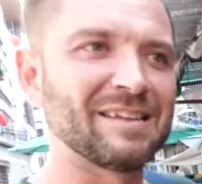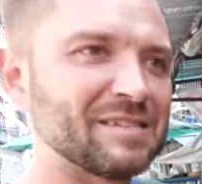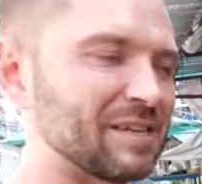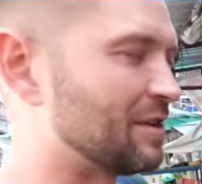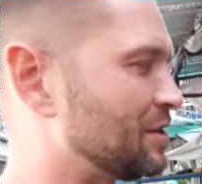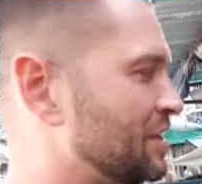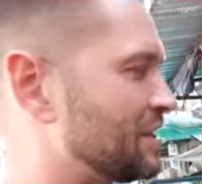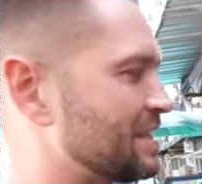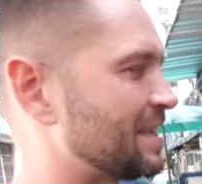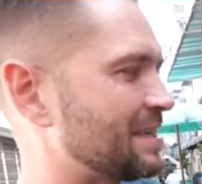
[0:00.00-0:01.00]
So she
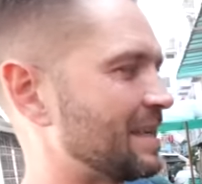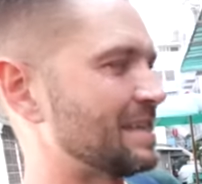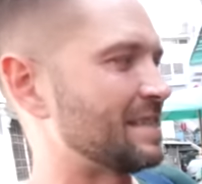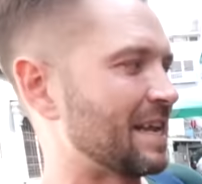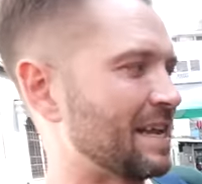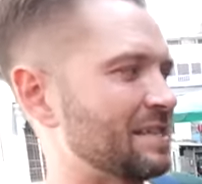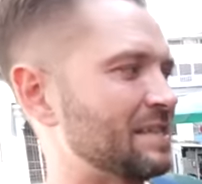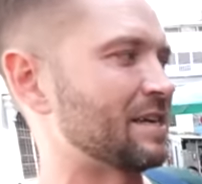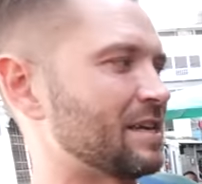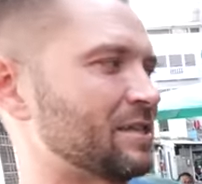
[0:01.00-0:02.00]
just said that today
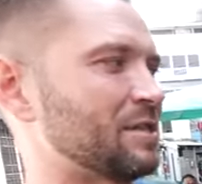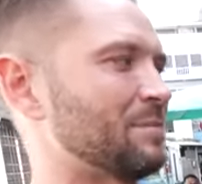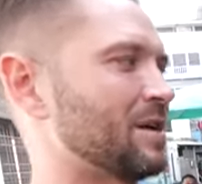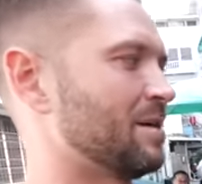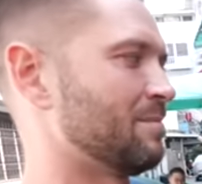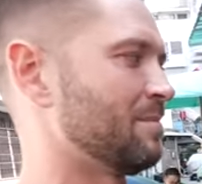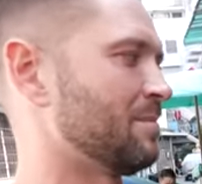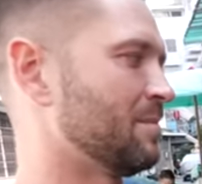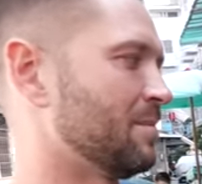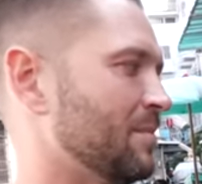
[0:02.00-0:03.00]
she had a customer come
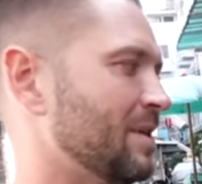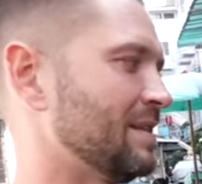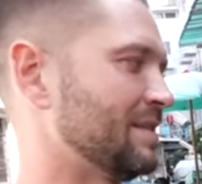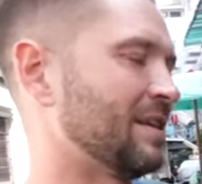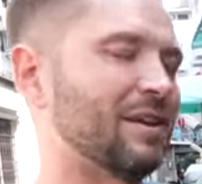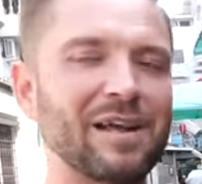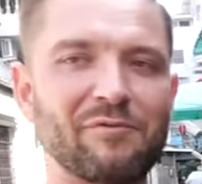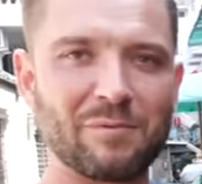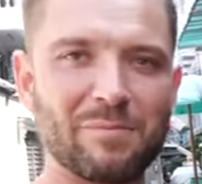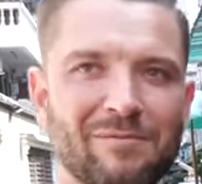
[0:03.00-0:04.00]
and said like
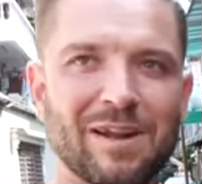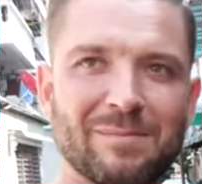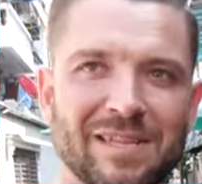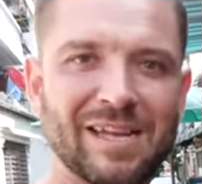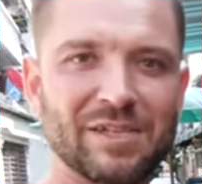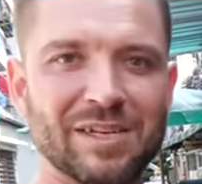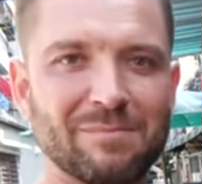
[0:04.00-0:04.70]
from my recommendation.